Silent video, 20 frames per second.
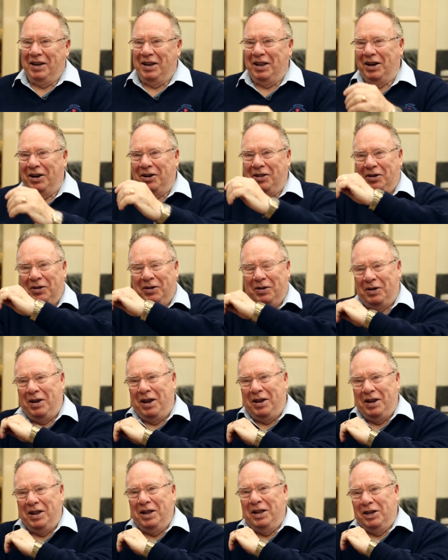you know, they're
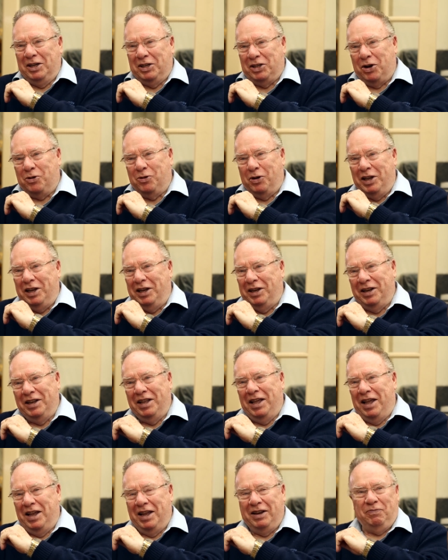totally
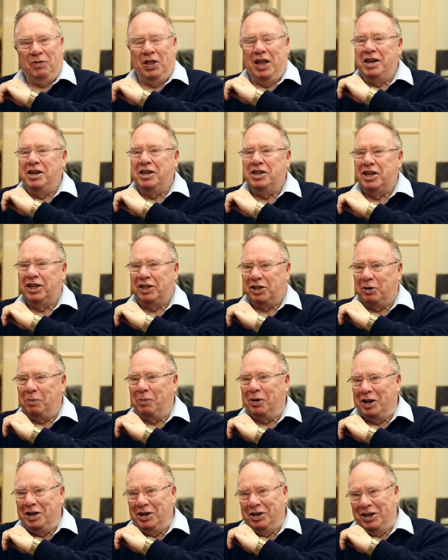
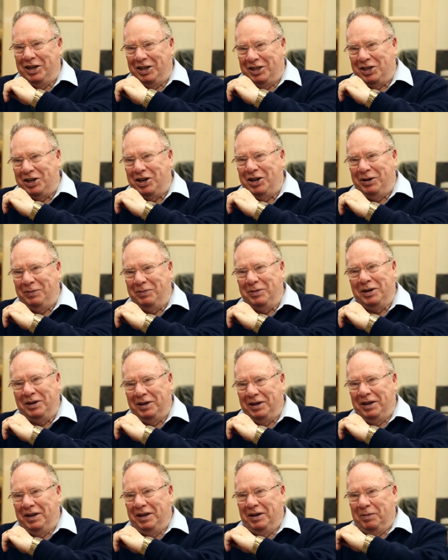indisciplined, it seemed,
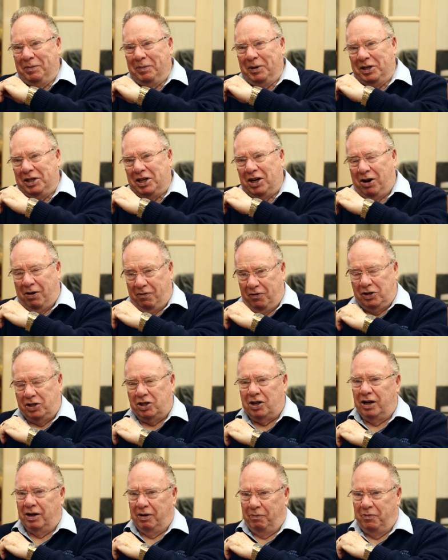but
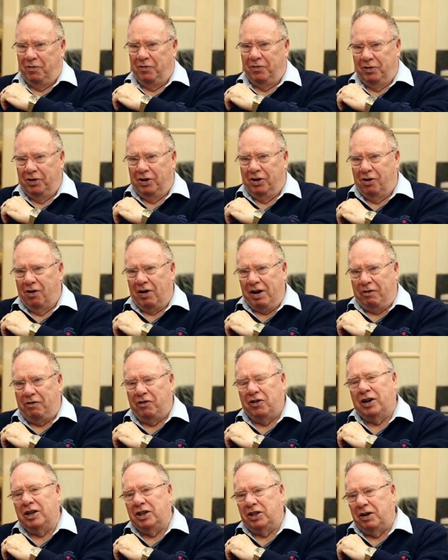obviously a great
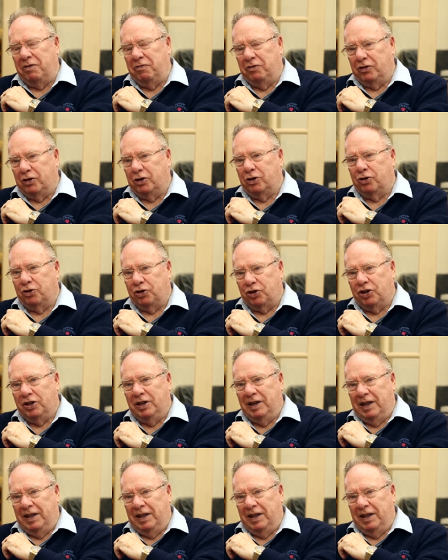fighting force.